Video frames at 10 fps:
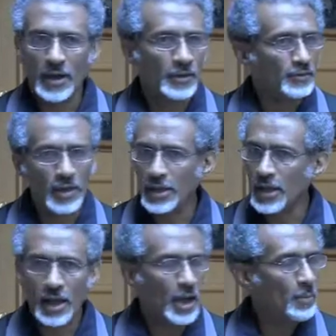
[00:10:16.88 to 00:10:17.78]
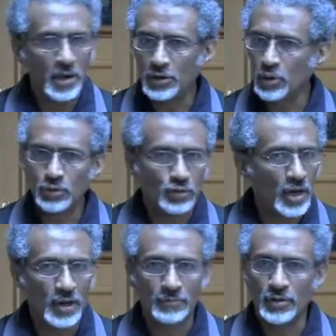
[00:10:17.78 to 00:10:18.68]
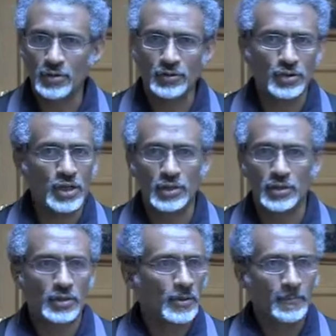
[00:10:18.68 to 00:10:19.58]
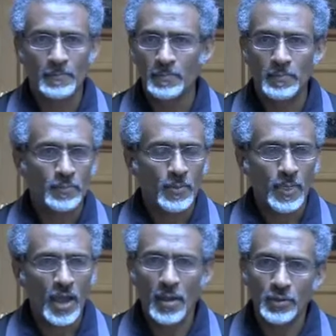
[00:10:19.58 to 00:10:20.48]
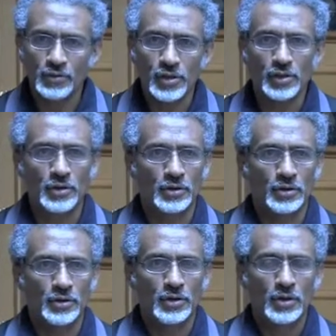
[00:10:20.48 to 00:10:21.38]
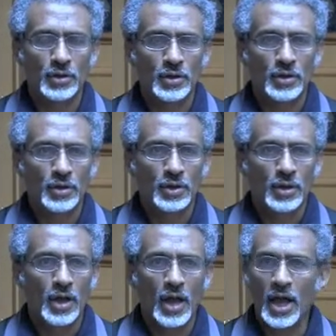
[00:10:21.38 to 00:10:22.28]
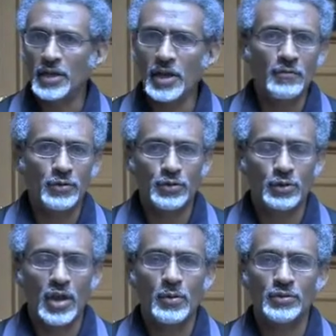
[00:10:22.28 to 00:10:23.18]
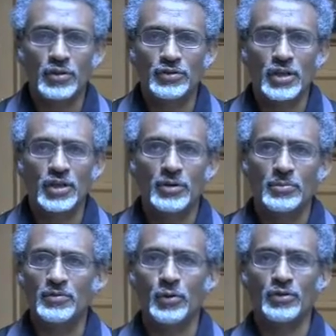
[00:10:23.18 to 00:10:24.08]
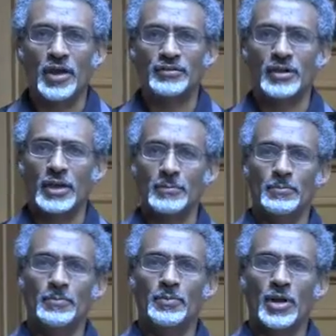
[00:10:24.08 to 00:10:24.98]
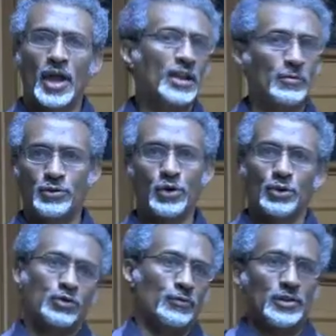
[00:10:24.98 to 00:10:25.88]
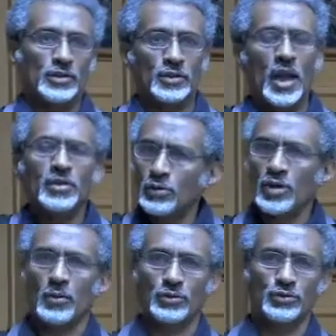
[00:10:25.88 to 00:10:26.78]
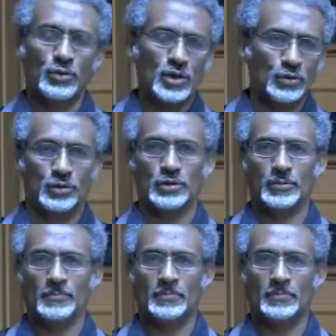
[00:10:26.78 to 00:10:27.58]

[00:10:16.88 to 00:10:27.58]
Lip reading: I say, I better not run after this kid. I'm a sinner. I never thought I was a sinner before that time. I never thought of it. I thought I was doing good.